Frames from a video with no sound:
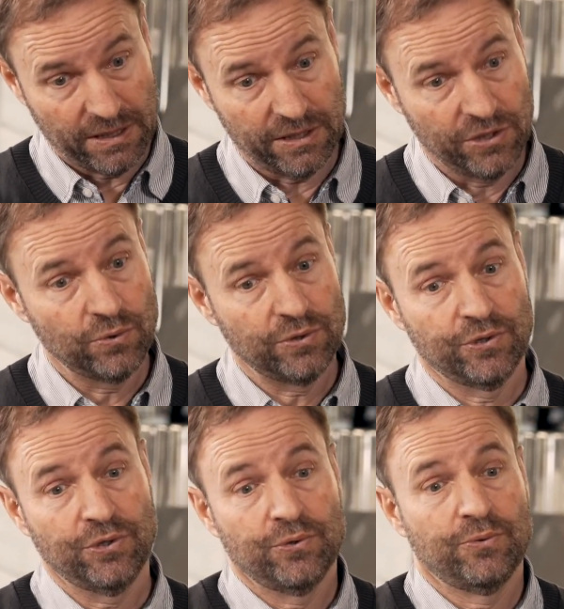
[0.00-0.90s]
your
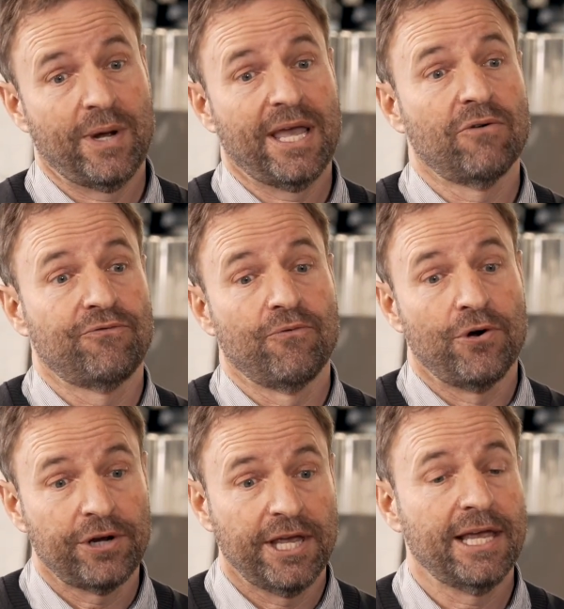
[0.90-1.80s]
your way of
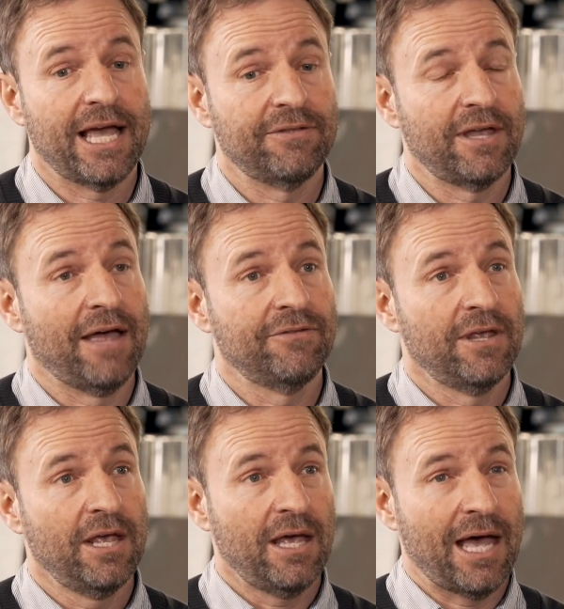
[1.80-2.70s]
working and and
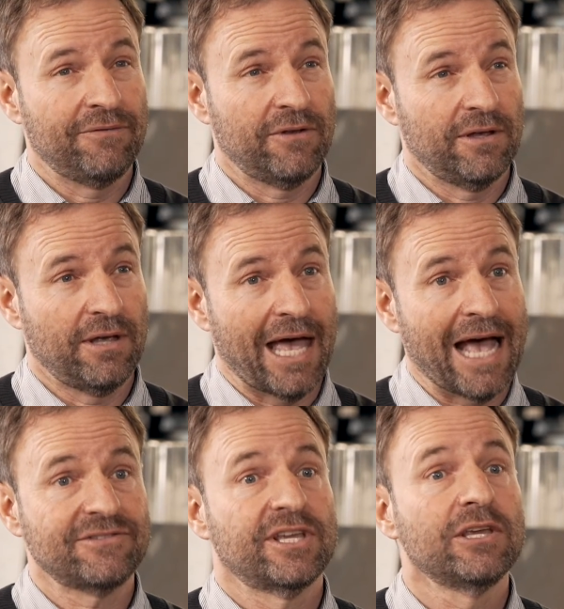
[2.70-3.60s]
and
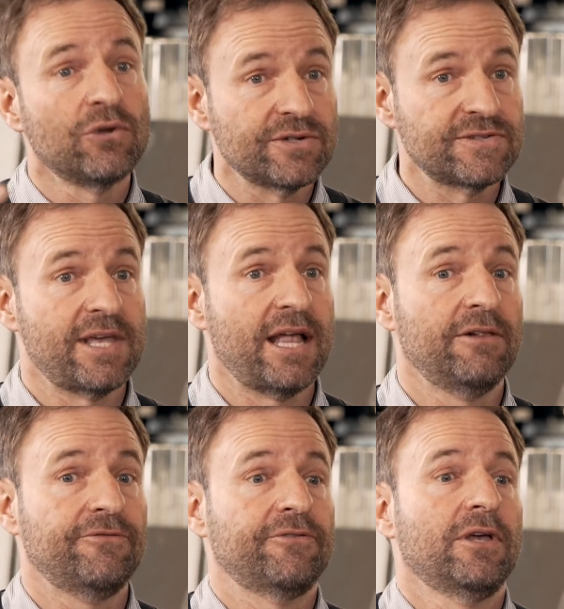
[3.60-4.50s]
asking
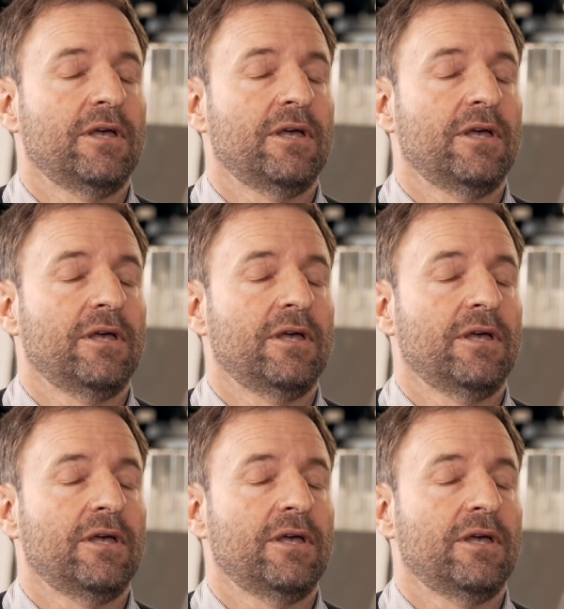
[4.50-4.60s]
yourself